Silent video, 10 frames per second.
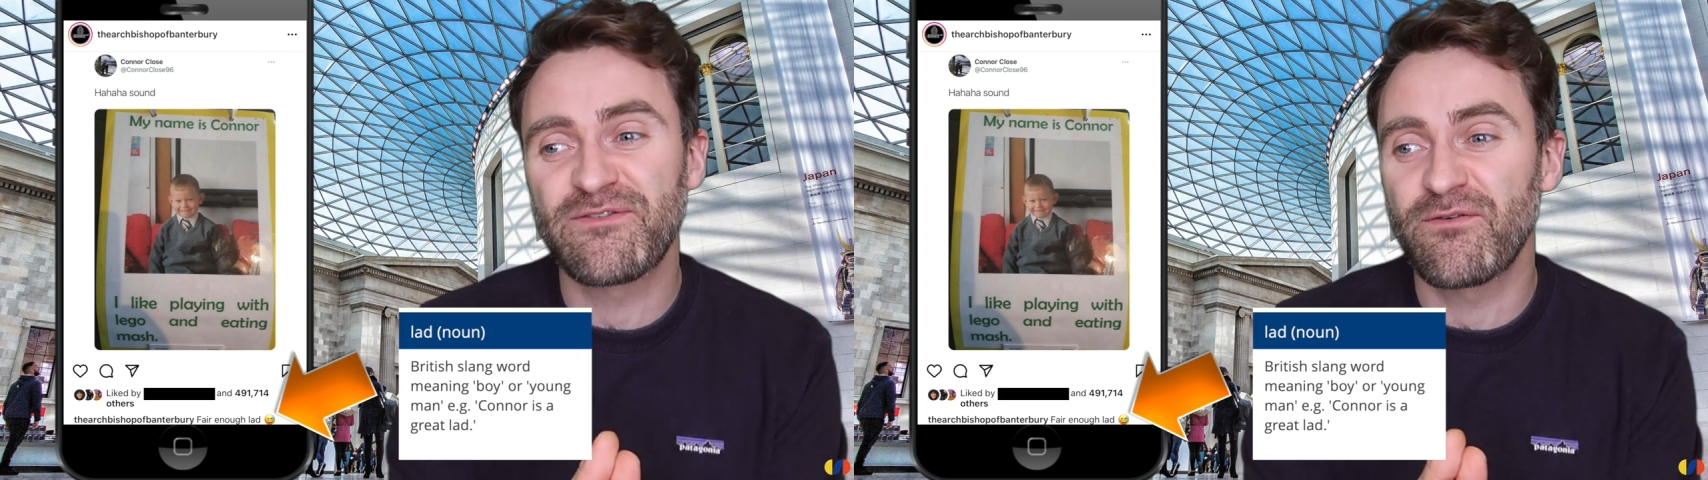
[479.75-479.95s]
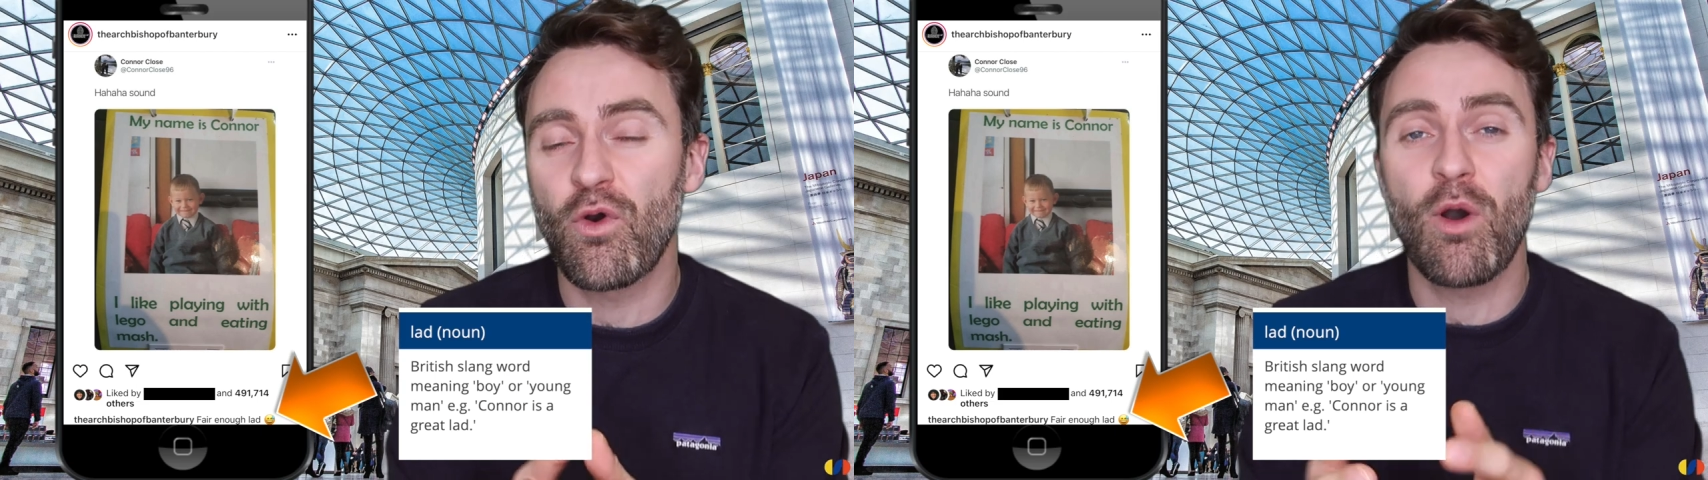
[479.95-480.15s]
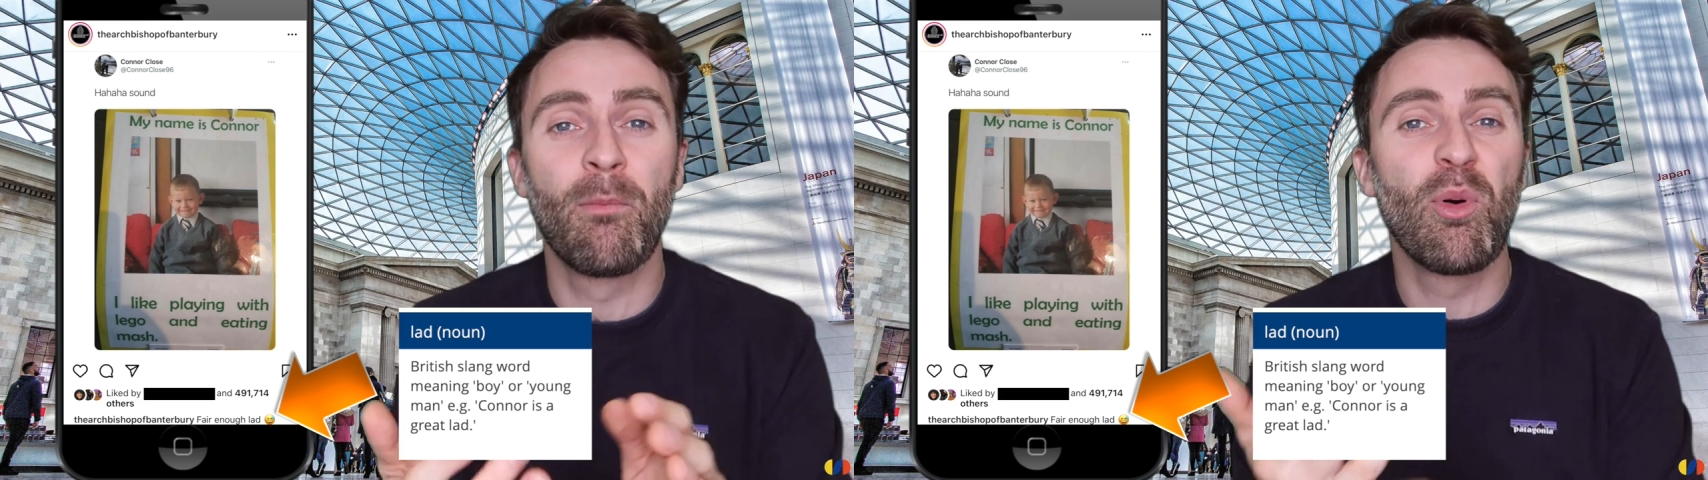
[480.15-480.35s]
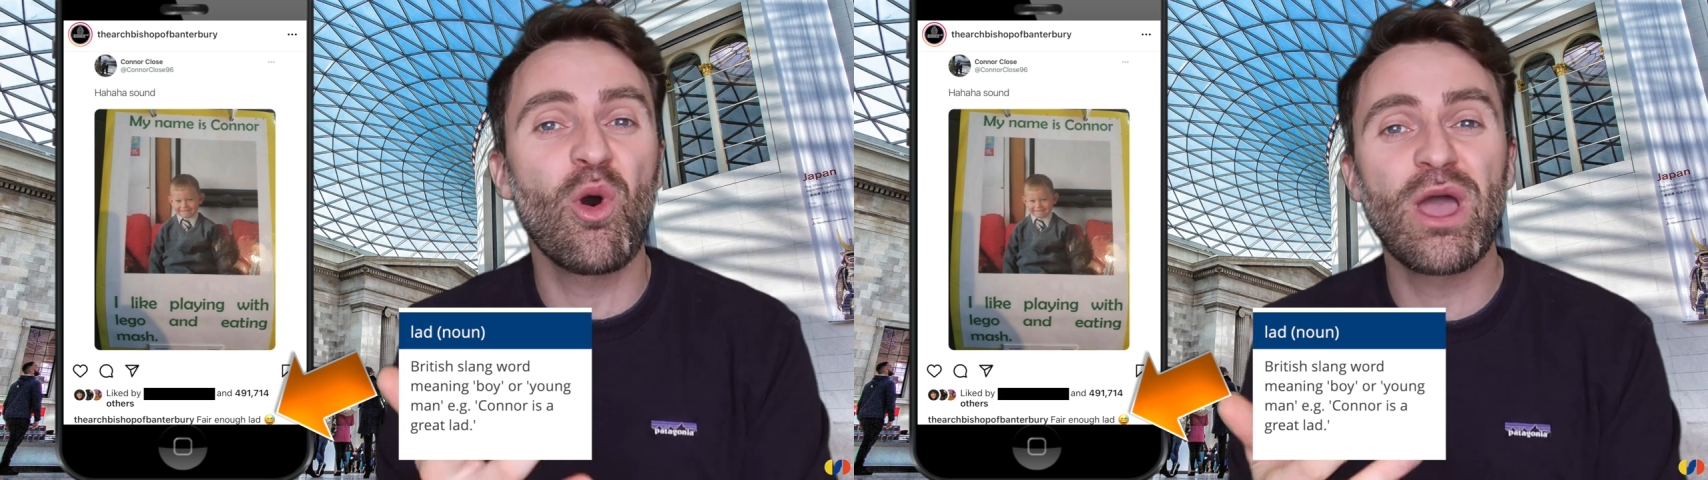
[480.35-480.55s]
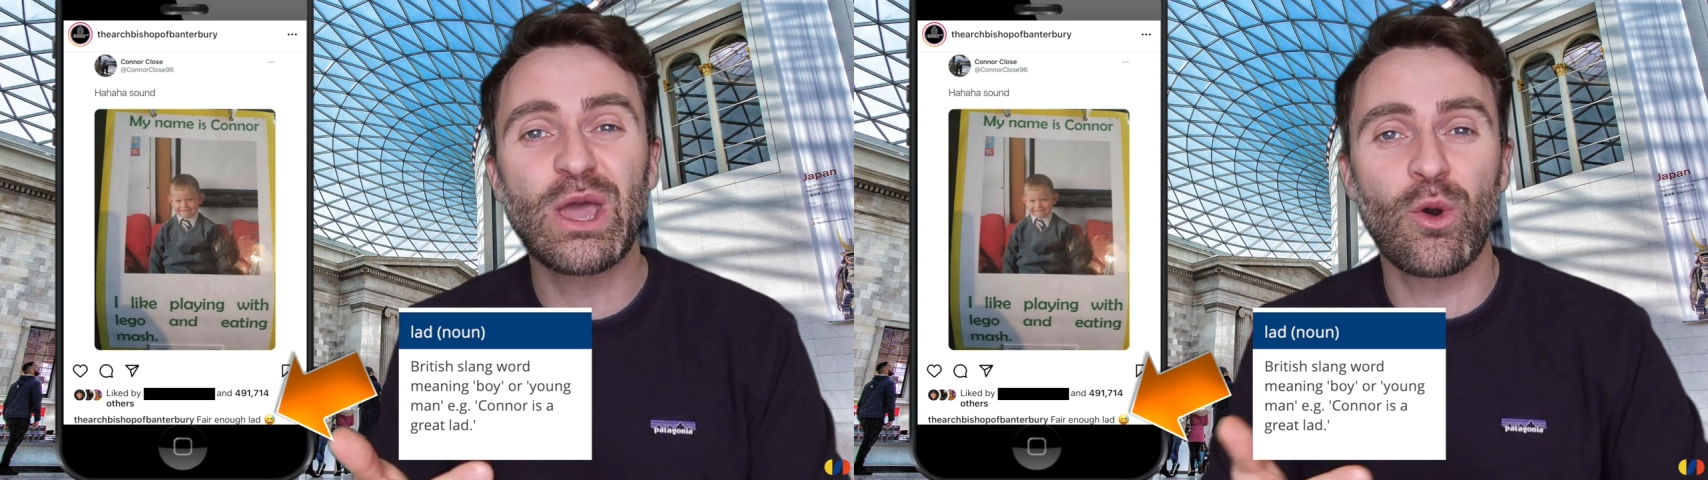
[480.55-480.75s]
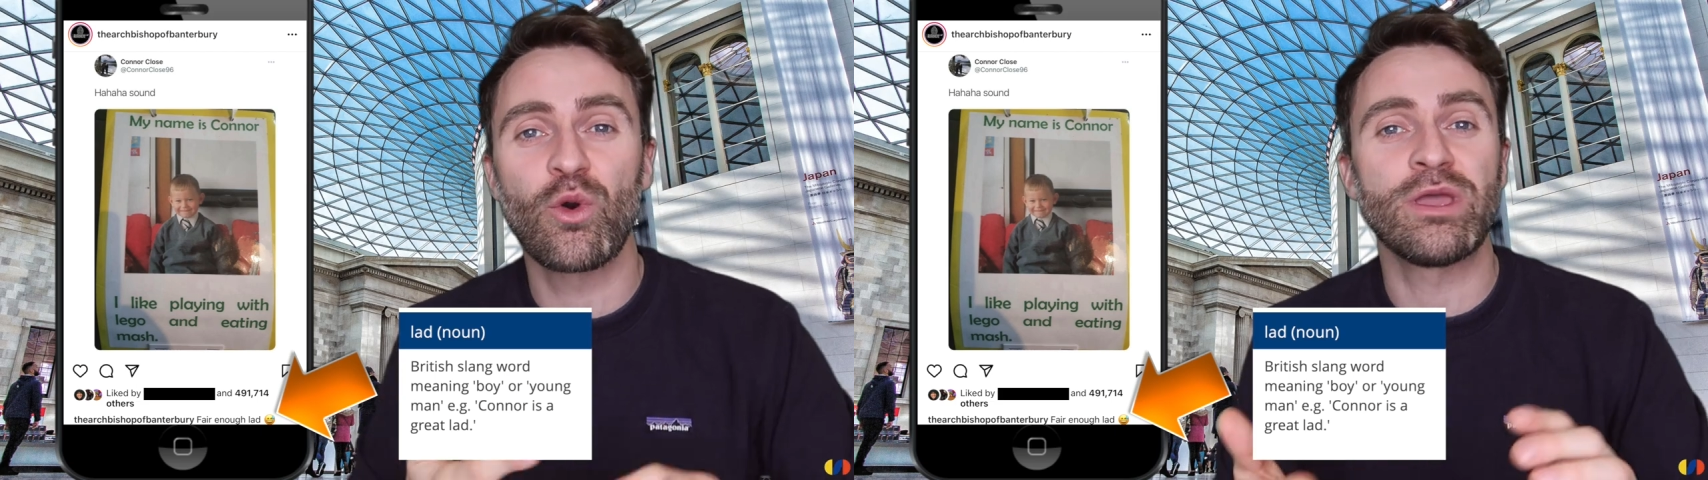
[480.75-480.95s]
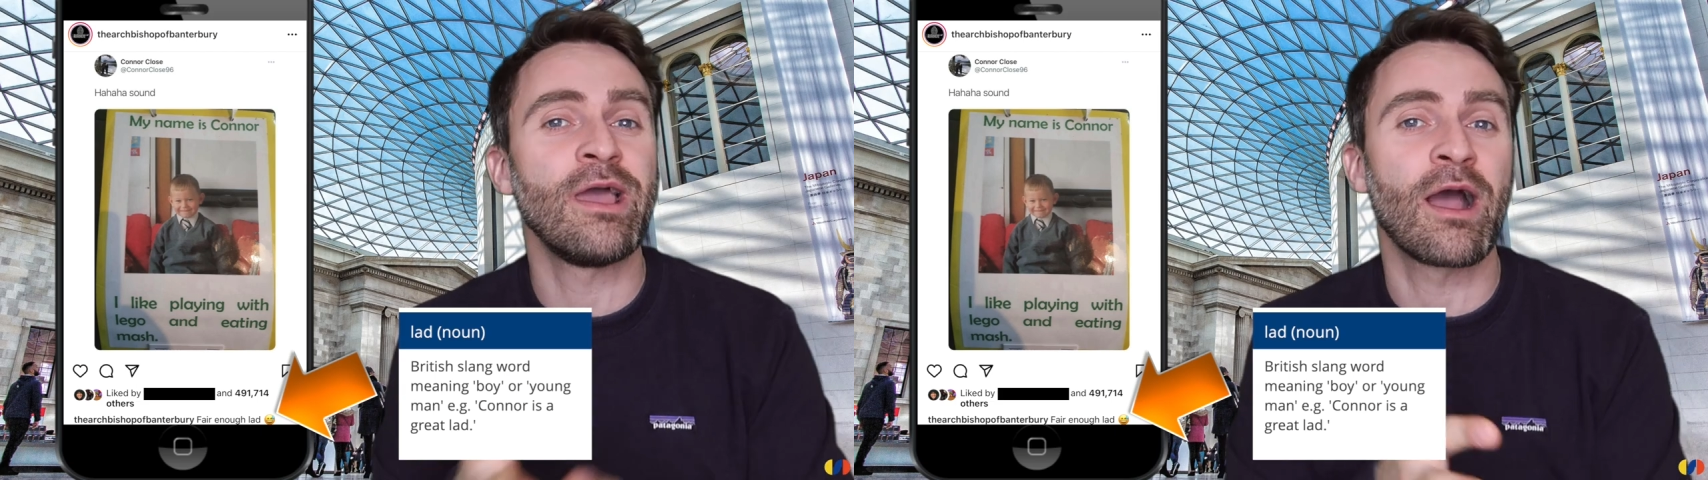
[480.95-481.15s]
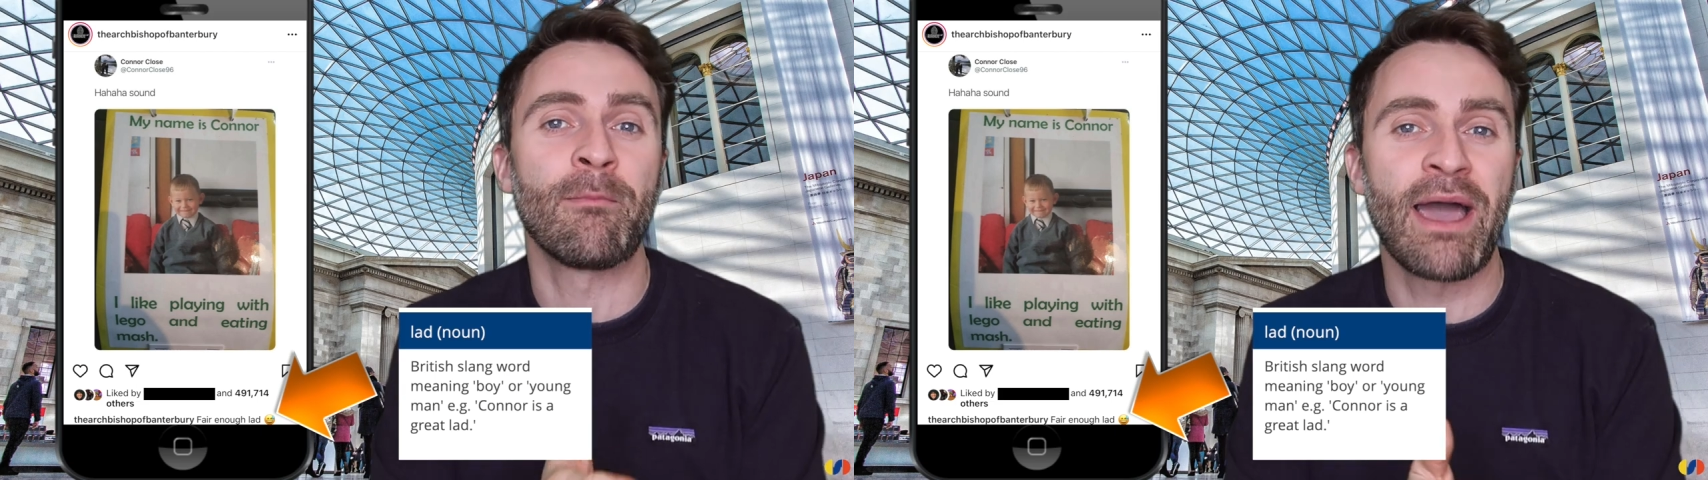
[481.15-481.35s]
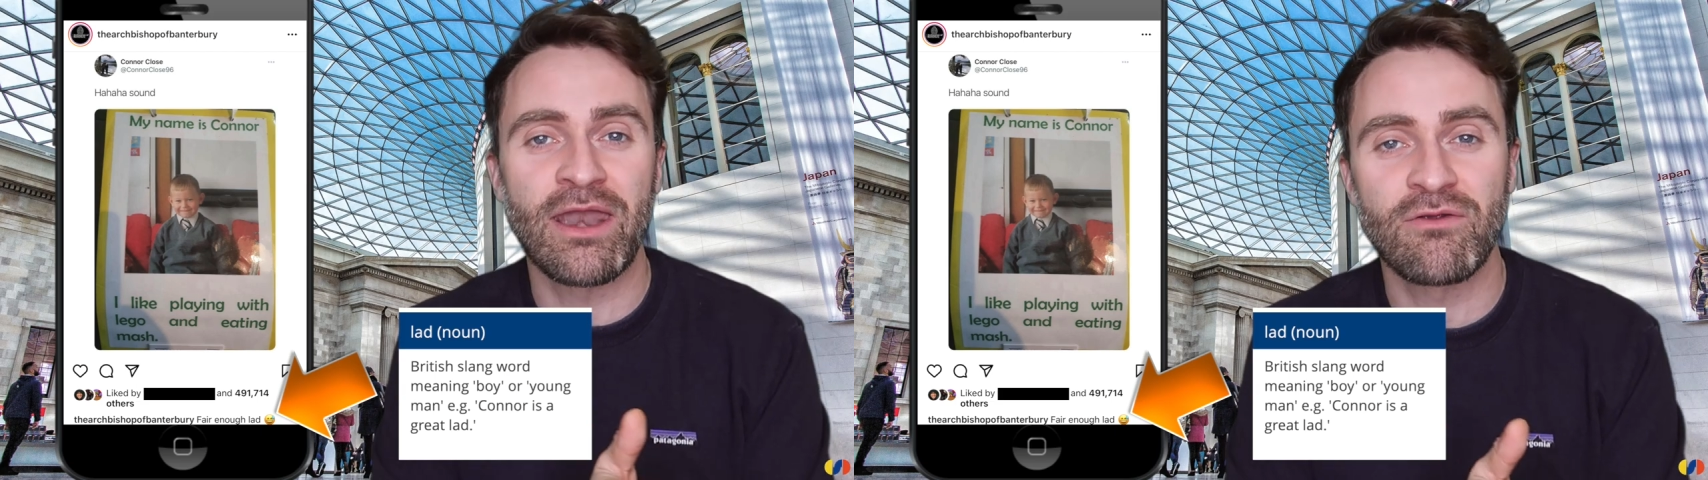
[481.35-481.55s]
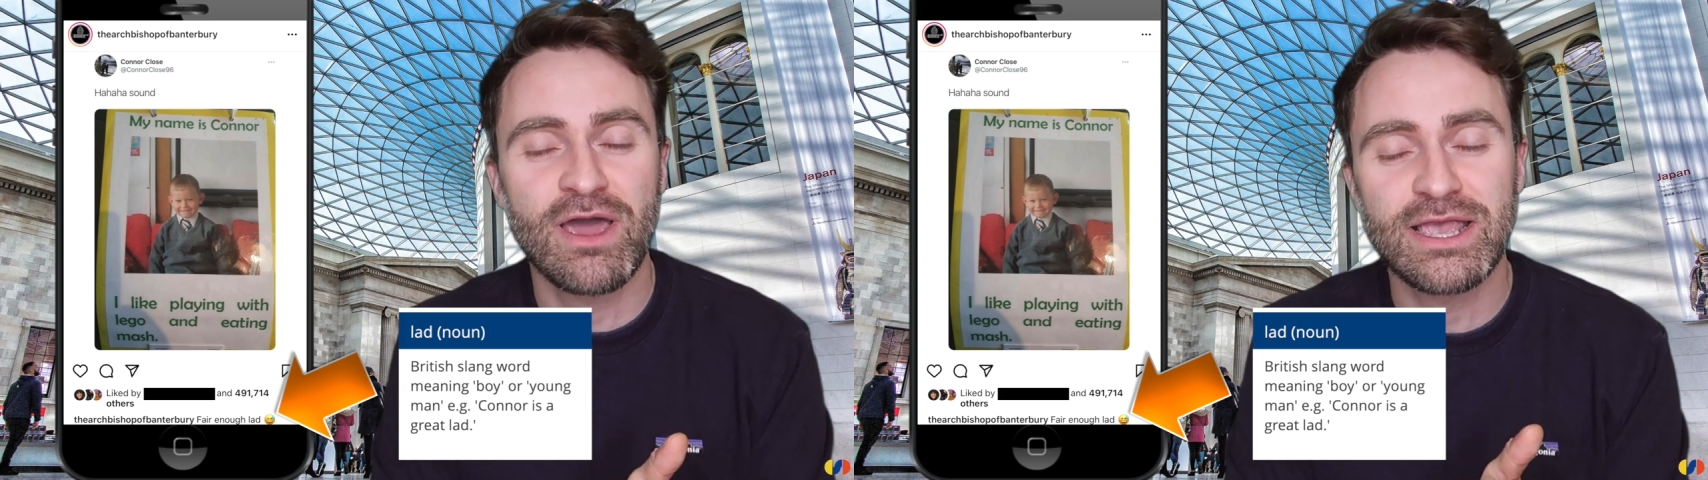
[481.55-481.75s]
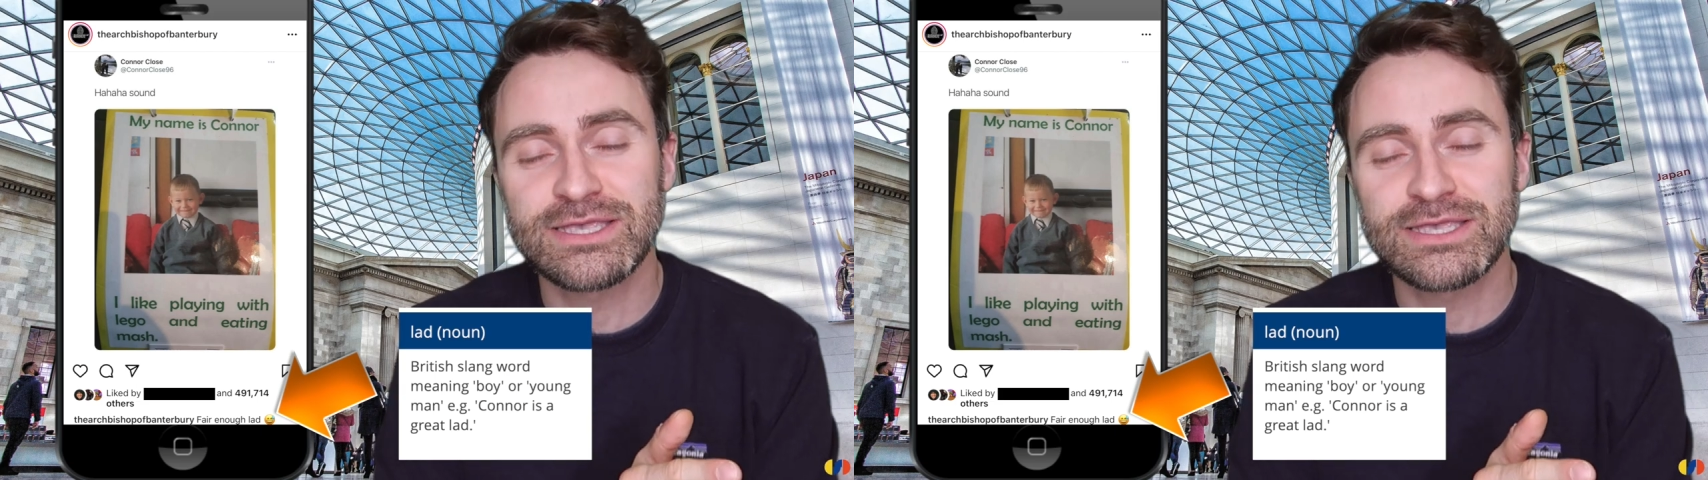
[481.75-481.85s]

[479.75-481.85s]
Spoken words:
for boy or young man, right?